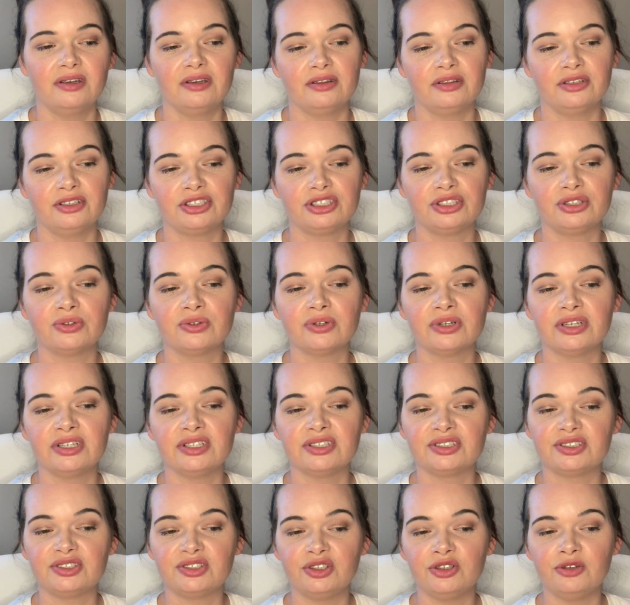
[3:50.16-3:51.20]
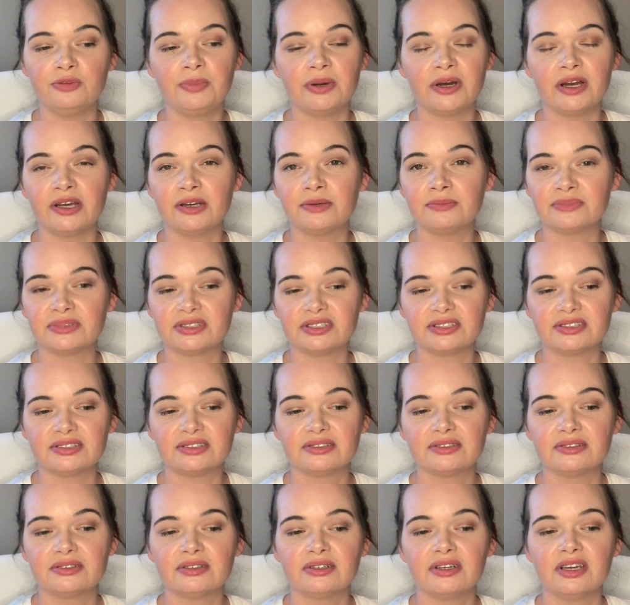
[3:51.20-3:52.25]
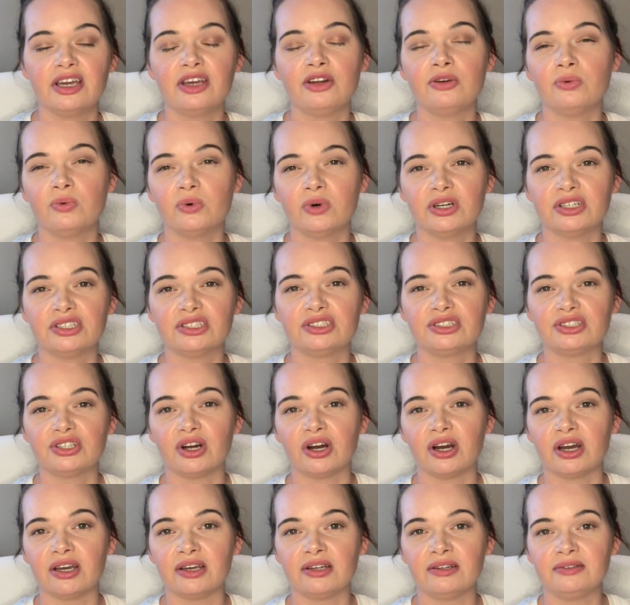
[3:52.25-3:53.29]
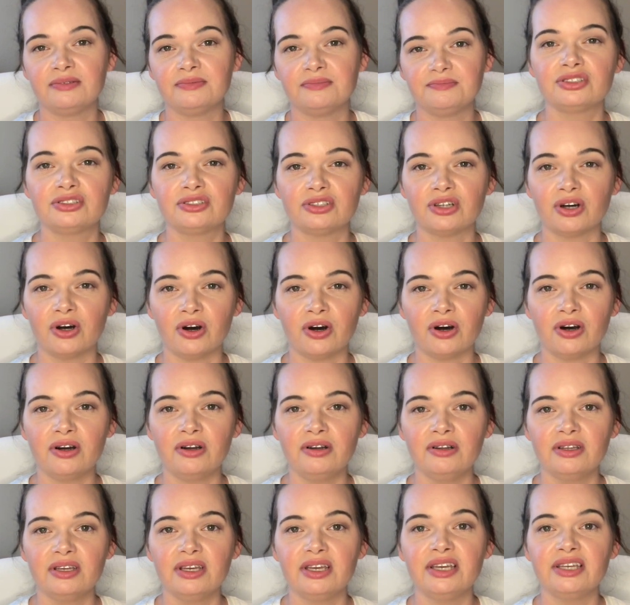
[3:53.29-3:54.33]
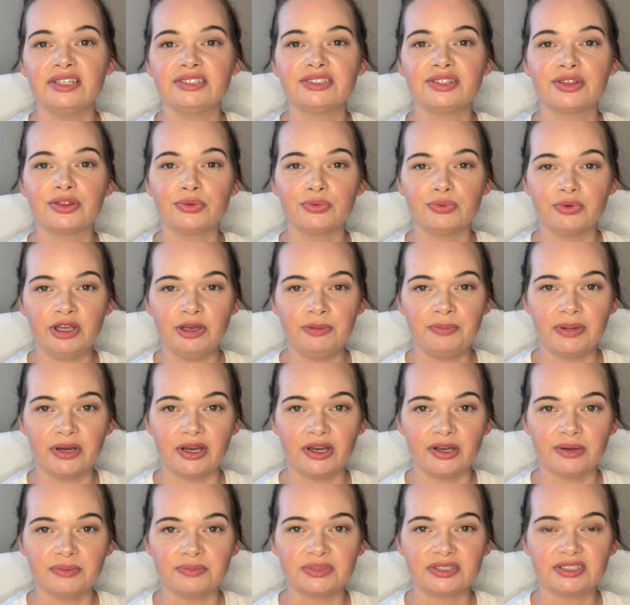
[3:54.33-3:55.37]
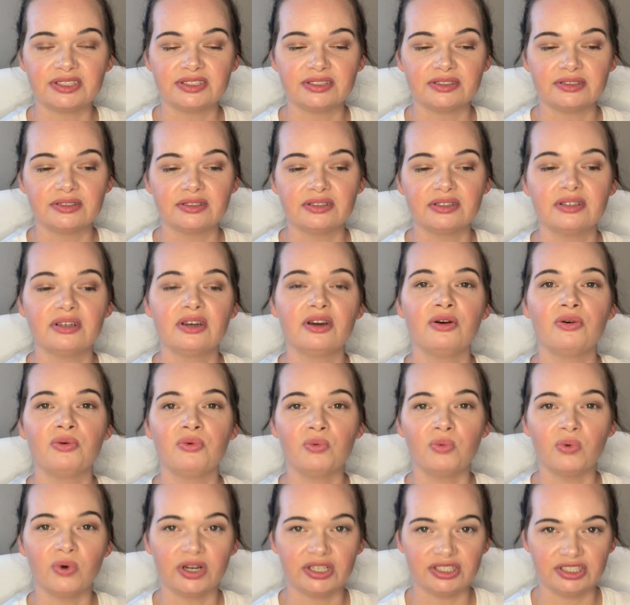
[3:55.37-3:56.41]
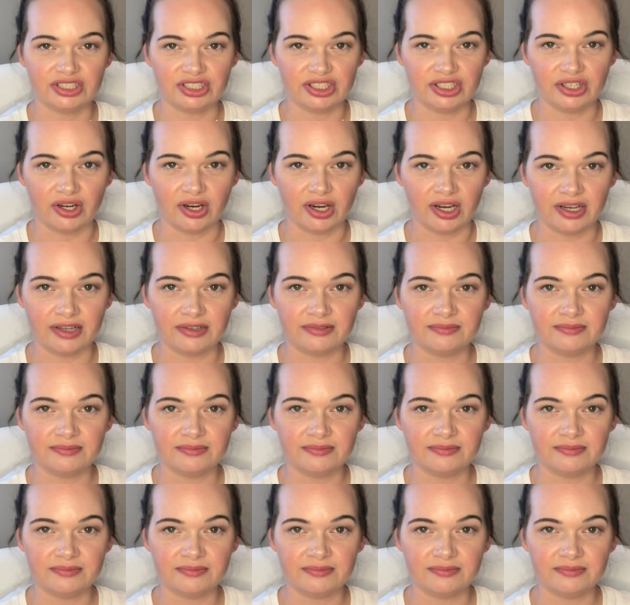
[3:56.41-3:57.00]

the short is 2 pumps and 1 shot. Tall is 3 pumps, 1 shot.